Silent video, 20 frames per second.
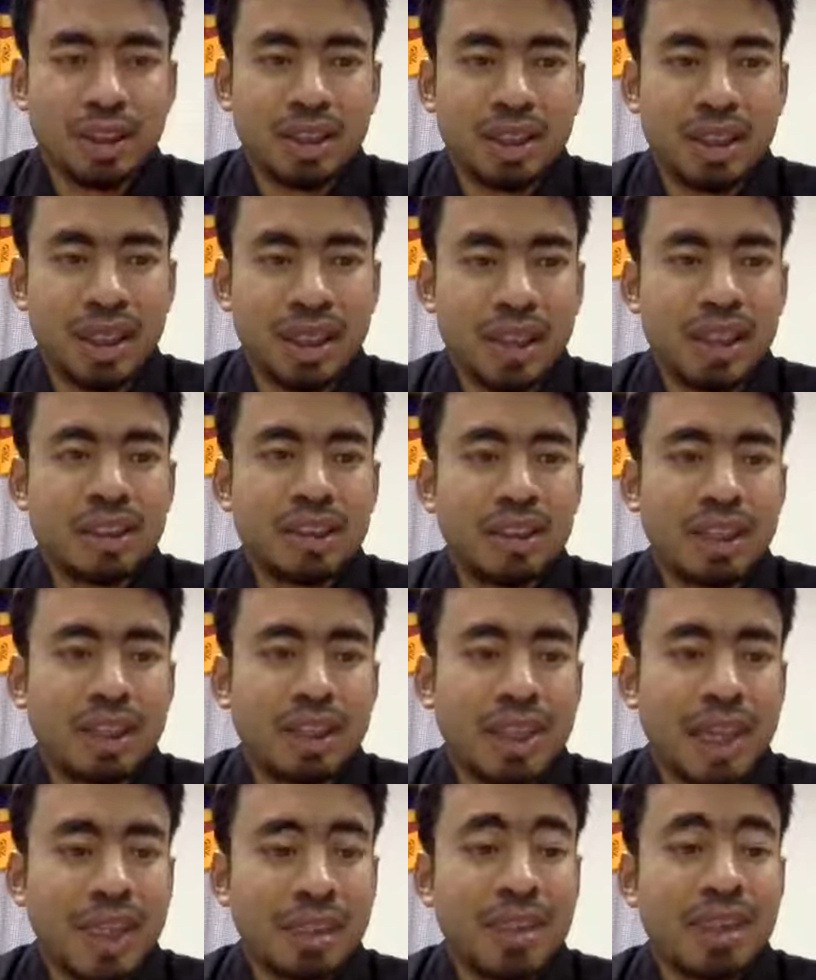Again,
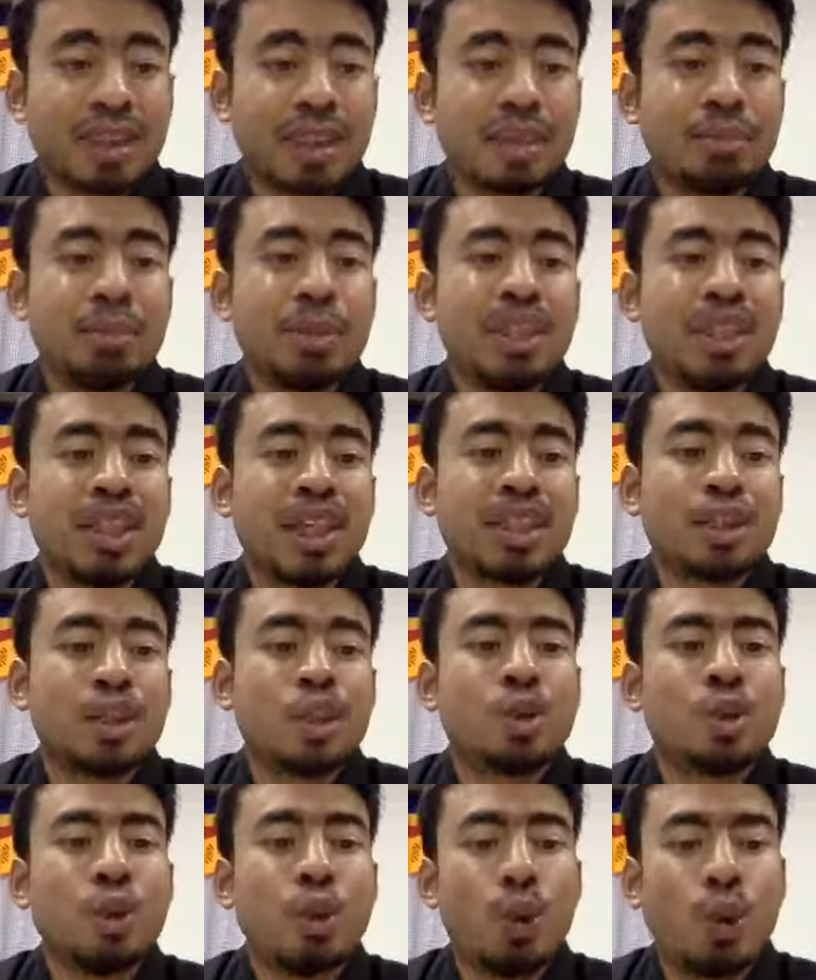that doesn't mean that
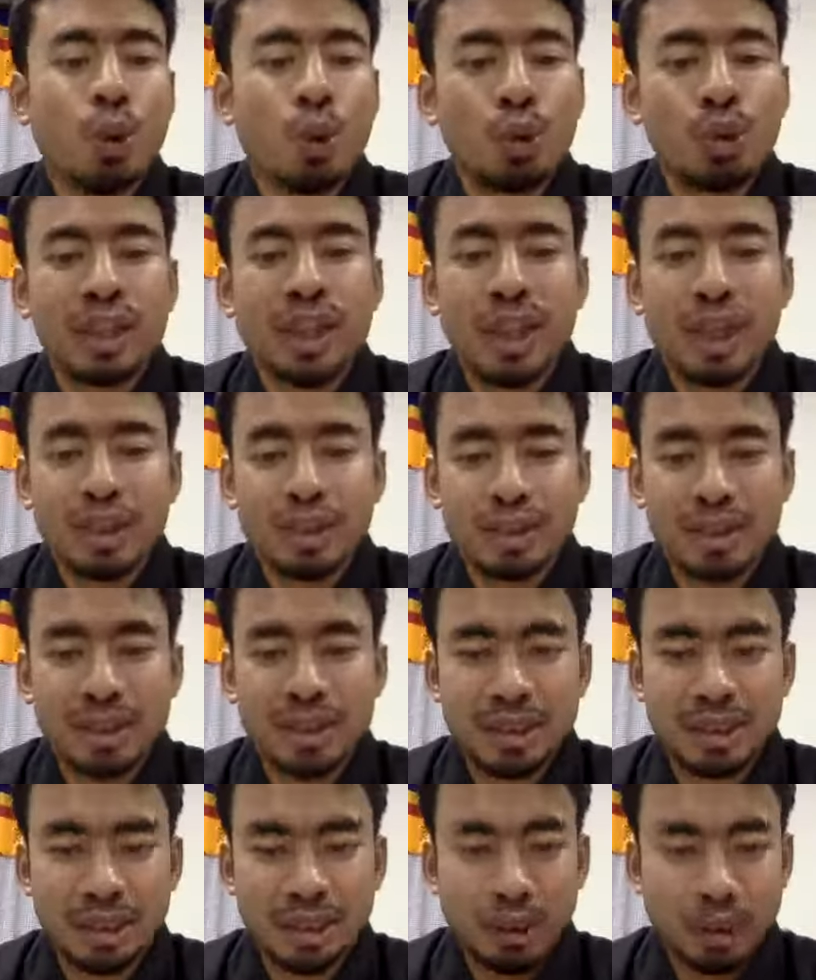you own that
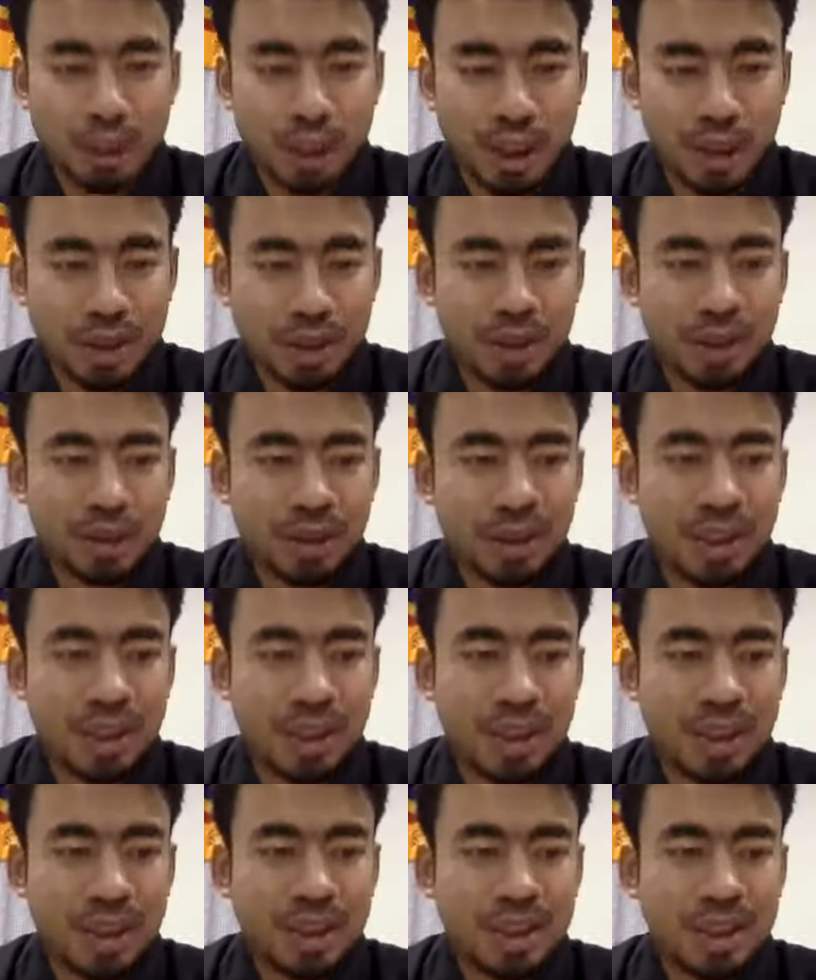location.
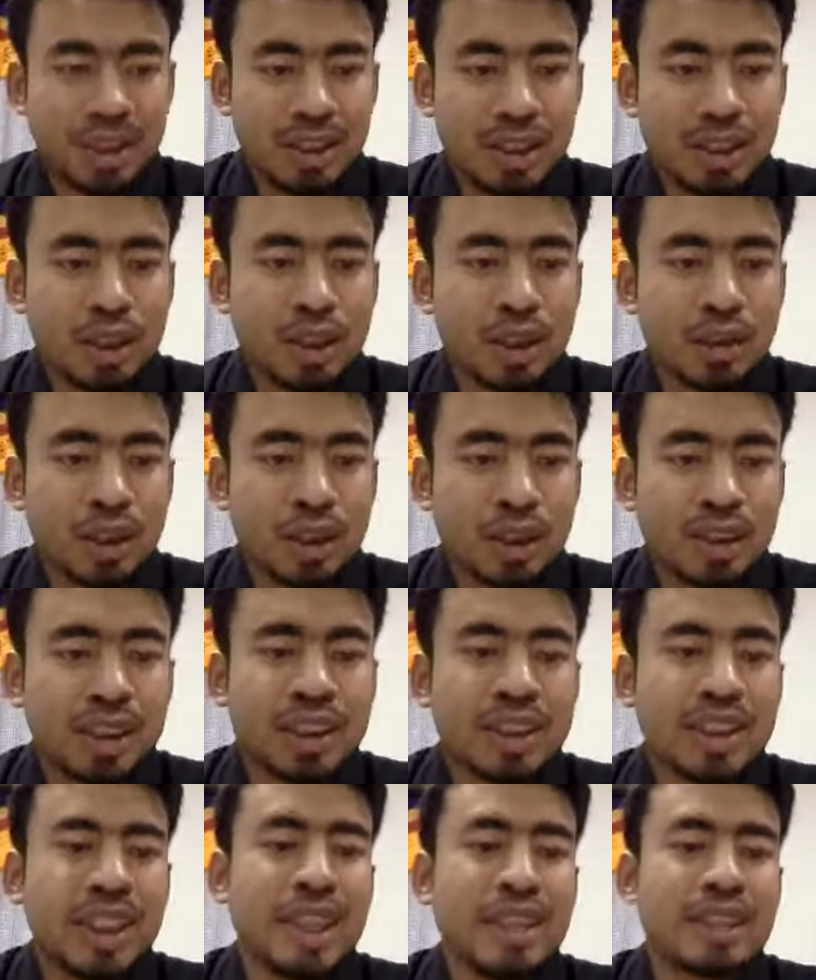You are
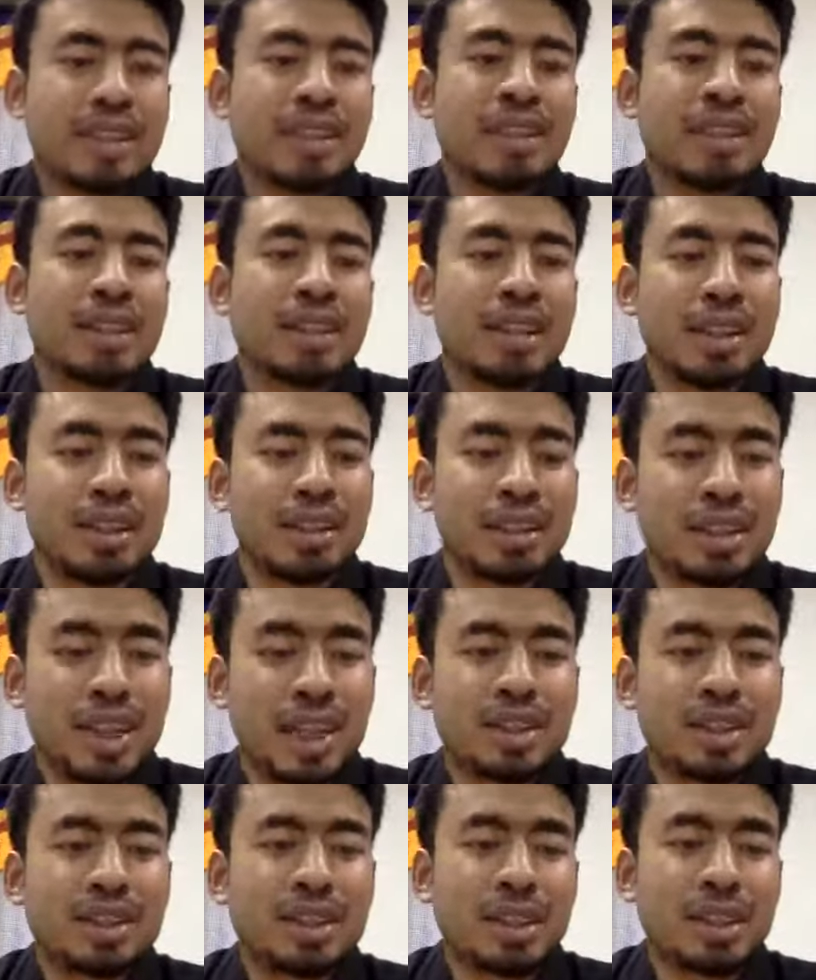just getting
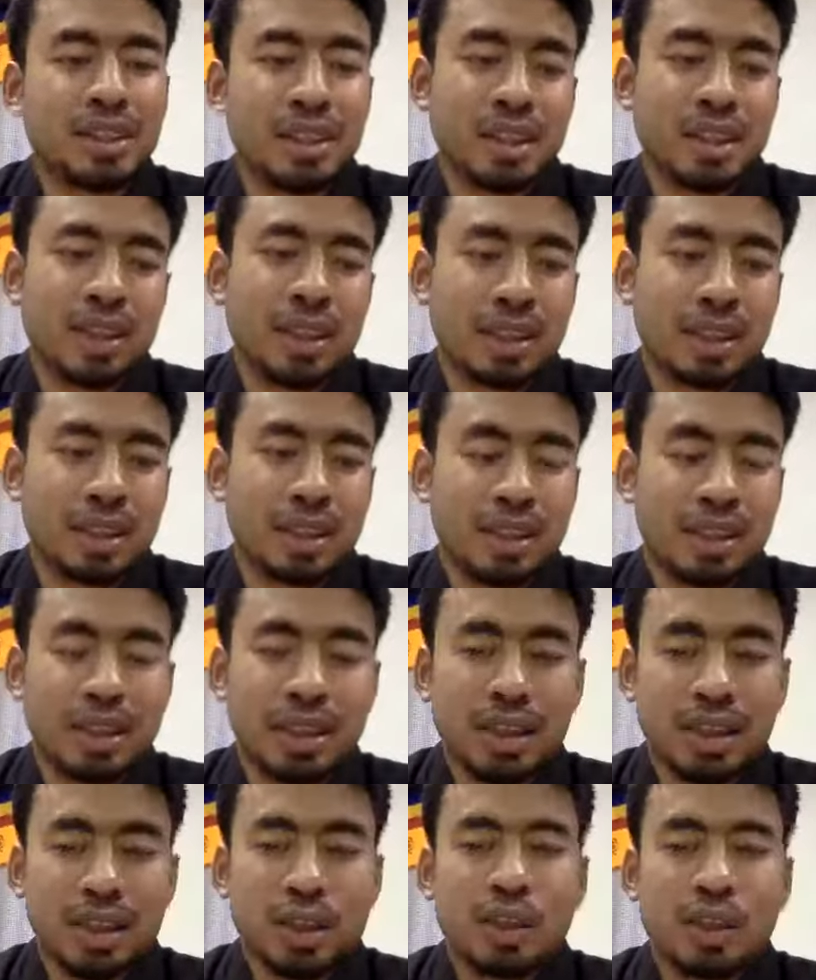international,
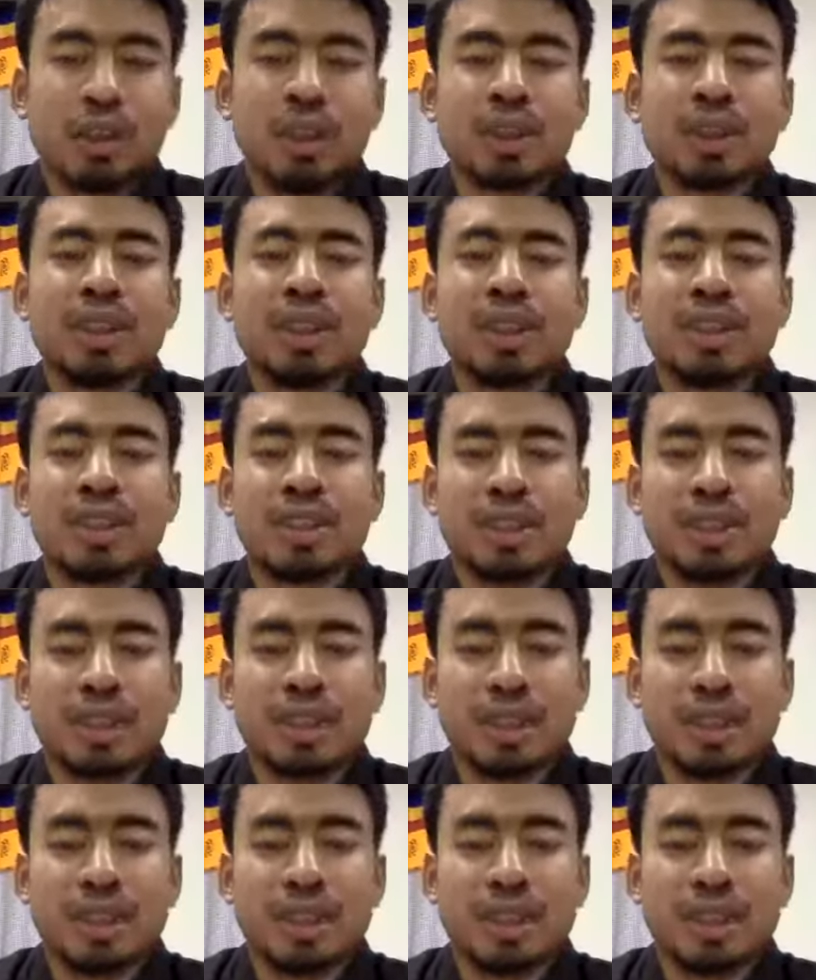you are just